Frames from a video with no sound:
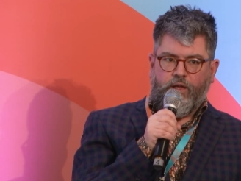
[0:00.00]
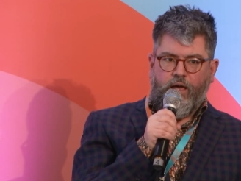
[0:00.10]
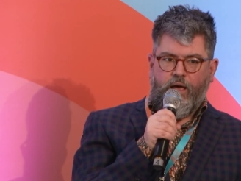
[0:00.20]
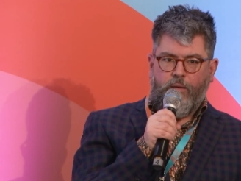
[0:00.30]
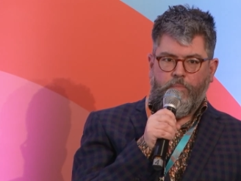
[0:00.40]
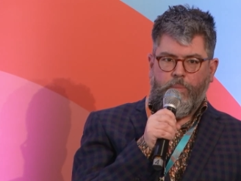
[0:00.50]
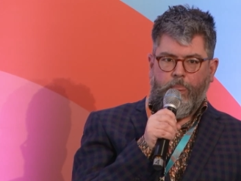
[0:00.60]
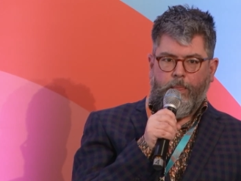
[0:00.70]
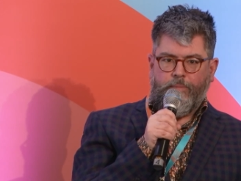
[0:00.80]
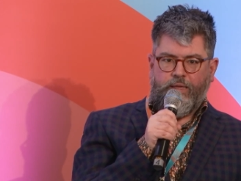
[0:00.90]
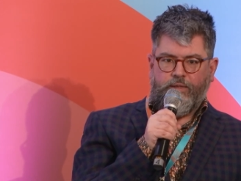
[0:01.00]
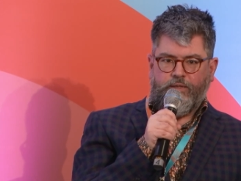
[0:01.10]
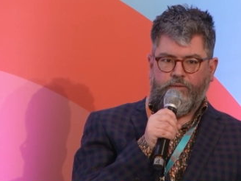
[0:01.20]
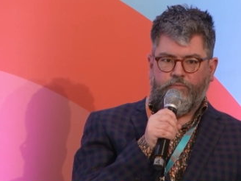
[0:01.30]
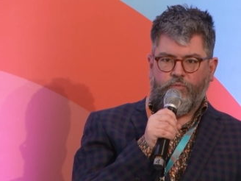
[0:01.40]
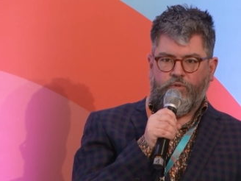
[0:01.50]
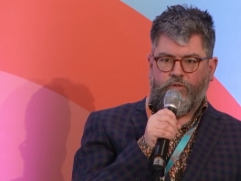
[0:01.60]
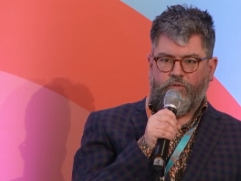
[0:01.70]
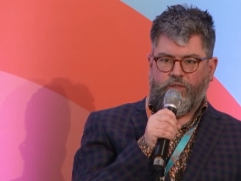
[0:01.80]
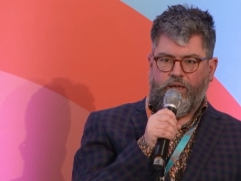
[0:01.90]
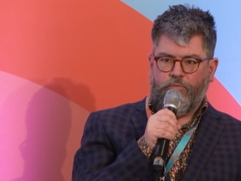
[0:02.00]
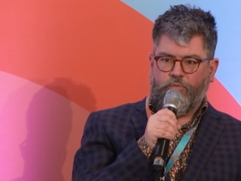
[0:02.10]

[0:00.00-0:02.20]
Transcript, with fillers: um, it, they